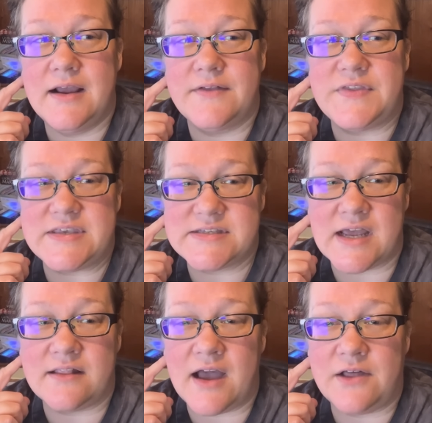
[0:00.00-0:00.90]
these
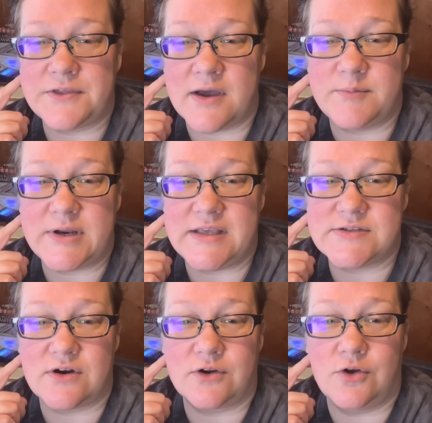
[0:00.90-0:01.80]
telehealth companies
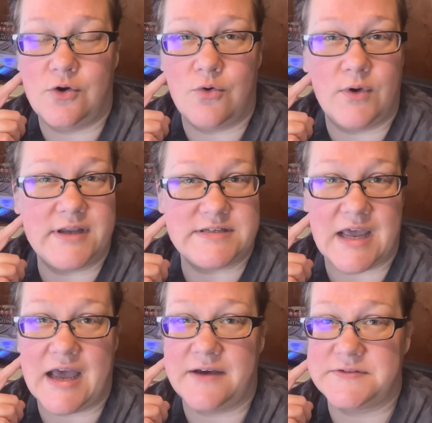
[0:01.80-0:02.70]
are going to
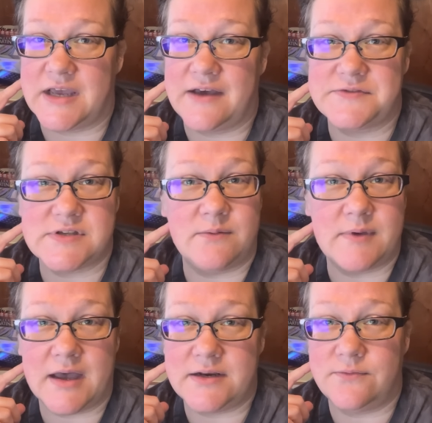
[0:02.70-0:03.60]
have some
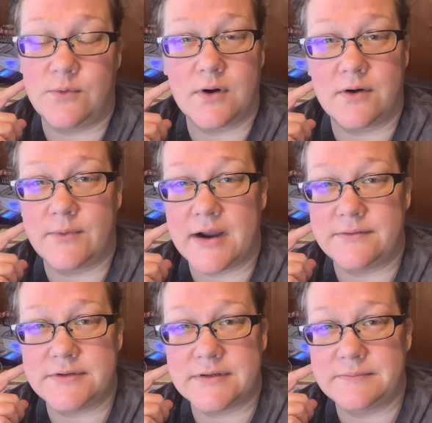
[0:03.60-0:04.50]
kind of workaround.